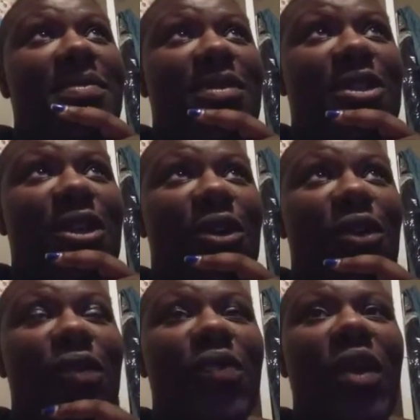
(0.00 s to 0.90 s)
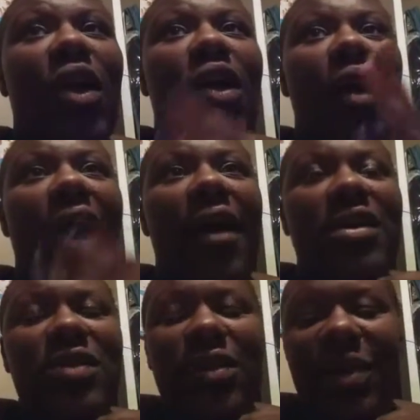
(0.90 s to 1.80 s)
So I
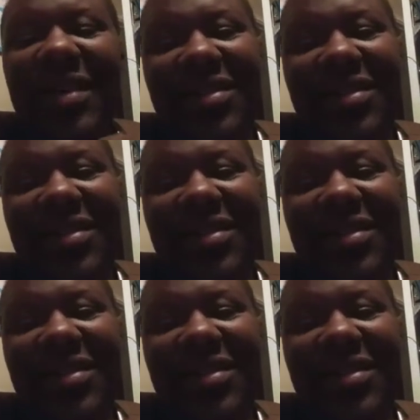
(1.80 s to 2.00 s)
was with Ross